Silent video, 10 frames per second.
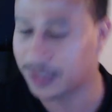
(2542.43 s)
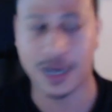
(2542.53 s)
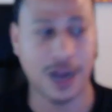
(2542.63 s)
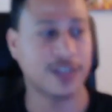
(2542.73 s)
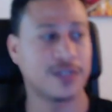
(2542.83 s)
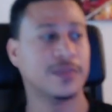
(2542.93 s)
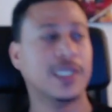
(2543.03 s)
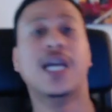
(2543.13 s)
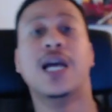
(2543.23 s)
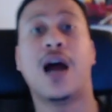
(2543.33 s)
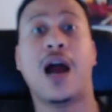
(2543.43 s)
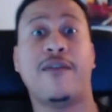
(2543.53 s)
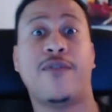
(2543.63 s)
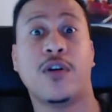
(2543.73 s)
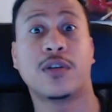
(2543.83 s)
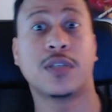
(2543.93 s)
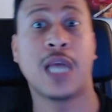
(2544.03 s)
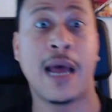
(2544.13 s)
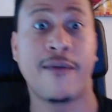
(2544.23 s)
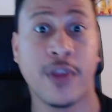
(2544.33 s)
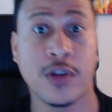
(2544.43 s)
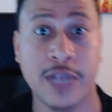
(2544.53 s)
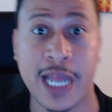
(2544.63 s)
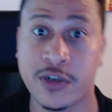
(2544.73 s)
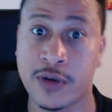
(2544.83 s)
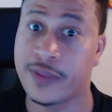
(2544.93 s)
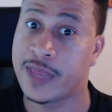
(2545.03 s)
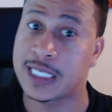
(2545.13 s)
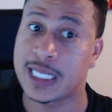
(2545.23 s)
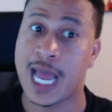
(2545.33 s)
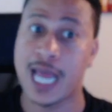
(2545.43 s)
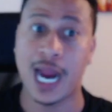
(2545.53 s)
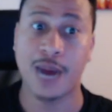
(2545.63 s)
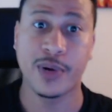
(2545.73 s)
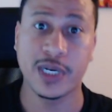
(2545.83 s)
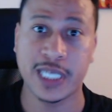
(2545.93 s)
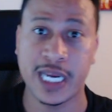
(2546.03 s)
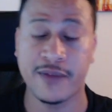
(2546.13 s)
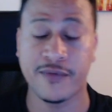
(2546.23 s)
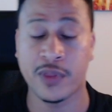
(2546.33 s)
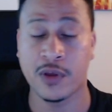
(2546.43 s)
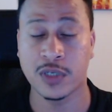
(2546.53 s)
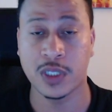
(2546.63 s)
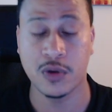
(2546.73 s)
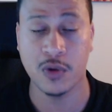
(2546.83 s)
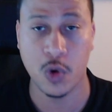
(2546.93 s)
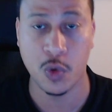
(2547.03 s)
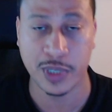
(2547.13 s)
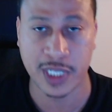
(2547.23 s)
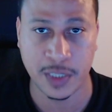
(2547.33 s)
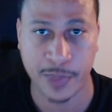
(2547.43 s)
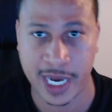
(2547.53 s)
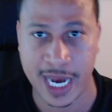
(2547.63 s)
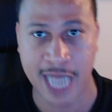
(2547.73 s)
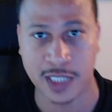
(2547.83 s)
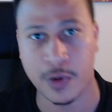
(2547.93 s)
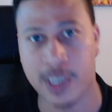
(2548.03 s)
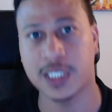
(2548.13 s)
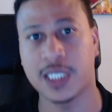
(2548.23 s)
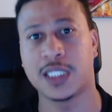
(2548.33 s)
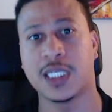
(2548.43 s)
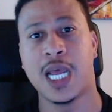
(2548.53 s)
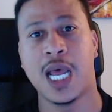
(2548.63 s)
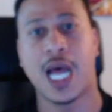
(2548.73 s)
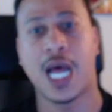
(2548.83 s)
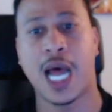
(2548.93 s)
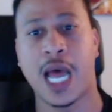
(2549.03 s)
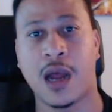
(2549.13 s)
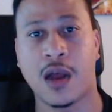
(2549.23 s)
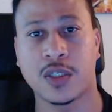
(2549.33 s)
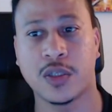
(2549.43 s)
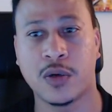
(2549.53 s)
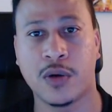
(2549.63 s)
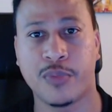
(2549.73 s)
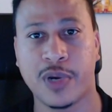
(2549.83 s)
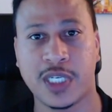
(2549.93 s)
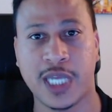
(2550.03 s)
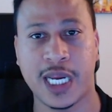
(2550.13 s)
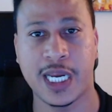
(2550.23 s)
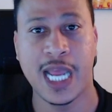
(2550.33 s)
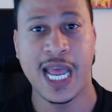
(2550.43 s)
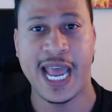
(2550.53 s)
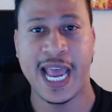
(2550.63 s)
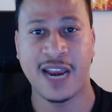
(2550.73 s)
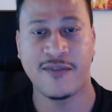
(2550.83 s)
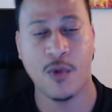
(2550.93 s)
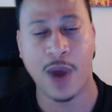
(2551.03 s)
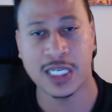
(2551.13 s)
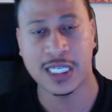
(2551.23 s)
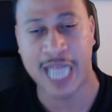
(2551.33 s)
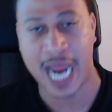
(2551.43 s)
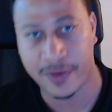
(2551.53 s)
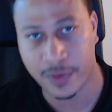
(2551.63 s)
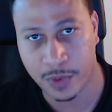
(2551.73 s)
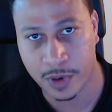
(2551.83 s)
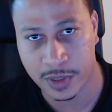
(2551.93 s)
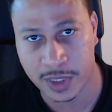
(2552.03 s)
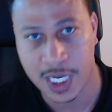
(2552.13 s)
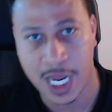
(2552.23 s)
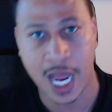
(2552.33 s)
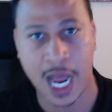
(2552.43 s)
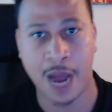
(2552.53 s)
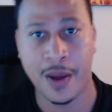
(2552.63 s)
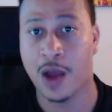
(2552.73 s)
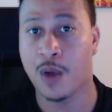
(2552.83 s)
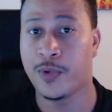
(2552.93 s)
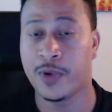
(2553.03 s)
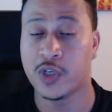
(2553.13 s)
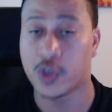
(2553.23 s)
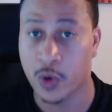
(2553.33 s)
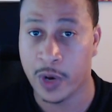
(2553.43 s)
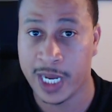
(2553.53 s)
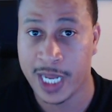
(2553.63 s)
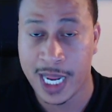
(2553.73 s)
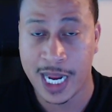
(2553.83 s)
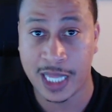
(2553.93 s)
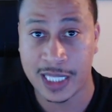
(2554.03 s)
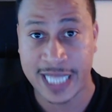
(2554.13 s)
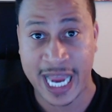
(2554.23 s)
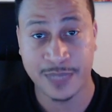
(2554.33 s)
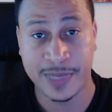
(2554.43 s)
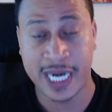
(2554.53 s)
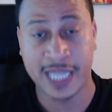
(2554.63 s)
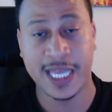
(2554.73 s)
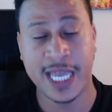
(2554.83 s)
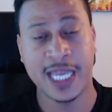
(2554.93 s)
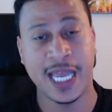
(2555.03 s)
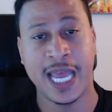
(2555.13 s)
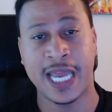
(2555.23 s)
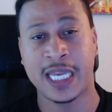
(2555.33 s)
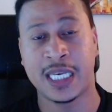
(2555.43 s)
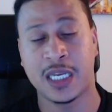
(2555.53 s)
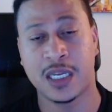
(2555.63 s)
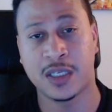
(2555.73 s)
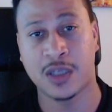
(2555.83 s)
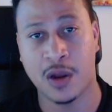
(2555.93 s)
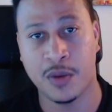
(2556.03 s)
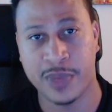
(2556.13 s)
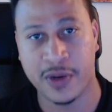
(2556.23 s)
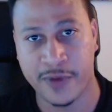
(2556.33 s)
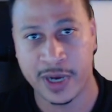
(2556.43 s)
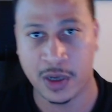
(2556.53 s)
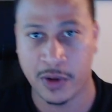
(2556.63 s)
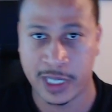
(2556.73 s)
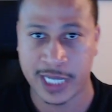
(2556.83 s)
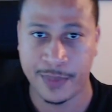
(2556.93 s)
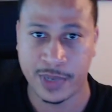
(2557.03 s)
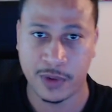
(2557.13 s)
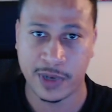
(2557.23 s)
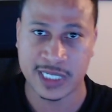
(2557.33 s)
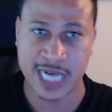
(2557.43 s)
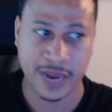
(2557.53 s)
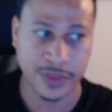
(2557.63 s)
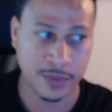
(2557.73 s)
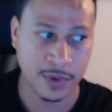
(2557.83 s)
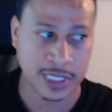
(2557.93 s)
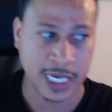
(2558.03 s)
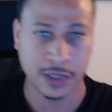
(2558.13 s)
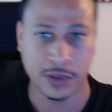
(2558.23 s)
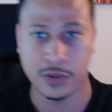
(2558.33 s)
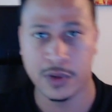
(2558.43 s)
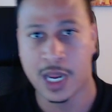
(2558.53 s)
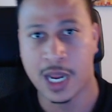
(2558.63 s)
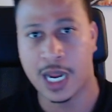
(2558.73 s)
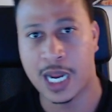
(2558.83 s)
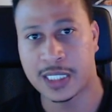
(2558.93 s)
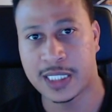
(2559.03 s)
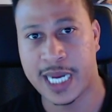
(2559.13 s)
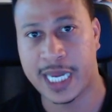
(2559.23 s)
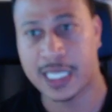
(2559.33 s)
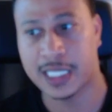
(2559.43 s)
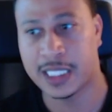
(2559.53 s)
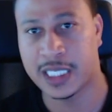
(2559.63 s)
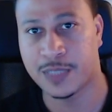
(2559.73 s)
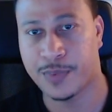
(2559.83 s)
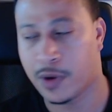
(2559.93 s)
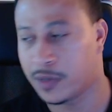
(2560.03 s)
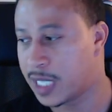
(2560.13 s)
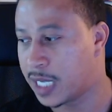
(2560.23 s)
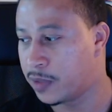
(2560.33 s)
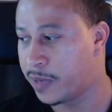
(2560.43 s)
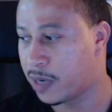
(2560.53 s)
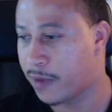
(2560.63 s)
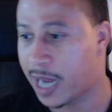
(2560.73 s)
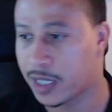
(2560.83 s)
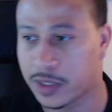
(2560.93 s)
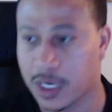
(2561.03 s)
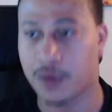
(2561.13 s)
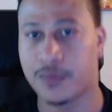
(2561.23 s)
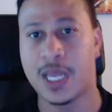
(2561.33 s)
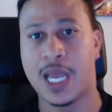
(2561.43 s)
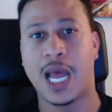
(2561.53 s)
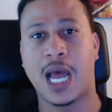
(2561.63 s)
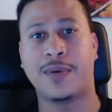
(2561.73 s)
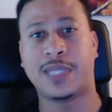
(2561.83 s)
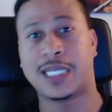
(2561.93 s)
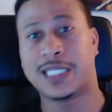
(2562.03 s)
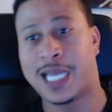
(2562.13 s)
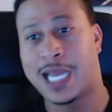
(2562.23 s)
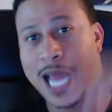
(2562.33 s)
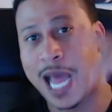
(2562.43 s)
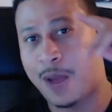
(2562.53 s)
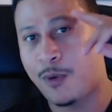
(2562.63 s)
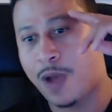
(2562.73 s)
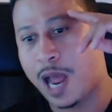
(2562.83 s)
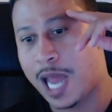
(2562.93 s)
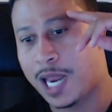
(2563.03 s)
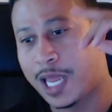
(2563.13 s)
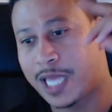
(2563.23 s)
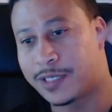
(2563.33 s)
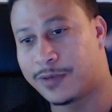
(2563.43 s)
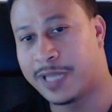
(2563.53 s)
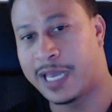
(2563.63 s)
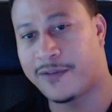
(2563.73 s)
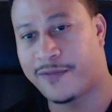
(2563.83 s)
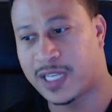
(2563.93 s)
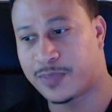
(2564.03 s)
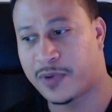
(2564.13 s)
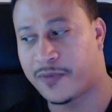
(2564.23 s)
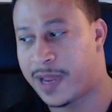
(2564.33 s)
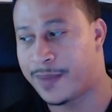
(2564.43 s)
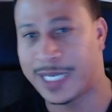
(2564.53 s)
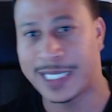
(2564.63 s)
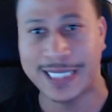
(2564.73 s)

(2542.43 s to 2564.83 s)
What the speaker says: Awesome. All right, folks. For those of you that joined, thanks a lot. I appreciate it. For those of you who participated, asked questions, I also appreciate it. And if you're watching this afterwards, I hope you enjoy this Ask Me Anything. And don't be afraid to go ahead and type in a question afterwards. I do check these posts and I do interact. So, with that said, I will holler at you later, Facebook family.